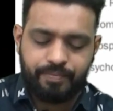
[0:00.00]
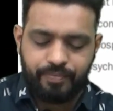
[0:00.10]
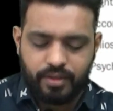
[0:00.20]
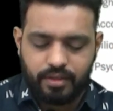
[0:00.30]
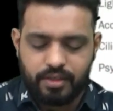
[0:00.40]

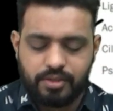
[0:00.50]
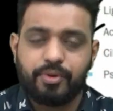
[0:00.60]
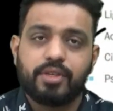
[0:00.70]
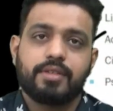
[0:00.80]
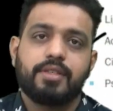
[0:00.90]

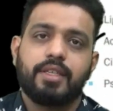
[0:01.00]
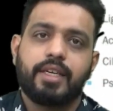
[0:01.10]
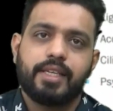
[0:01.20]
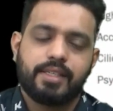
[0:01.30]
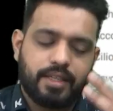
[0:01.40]
response is
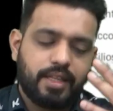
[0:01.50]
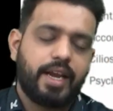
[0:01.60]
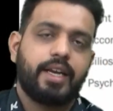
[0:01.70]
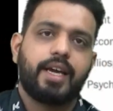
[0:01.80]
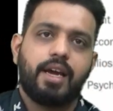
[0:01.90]
increasing in the
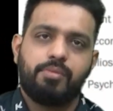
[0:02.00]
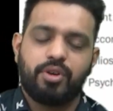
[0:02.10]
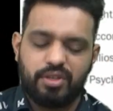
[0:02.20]
entire body.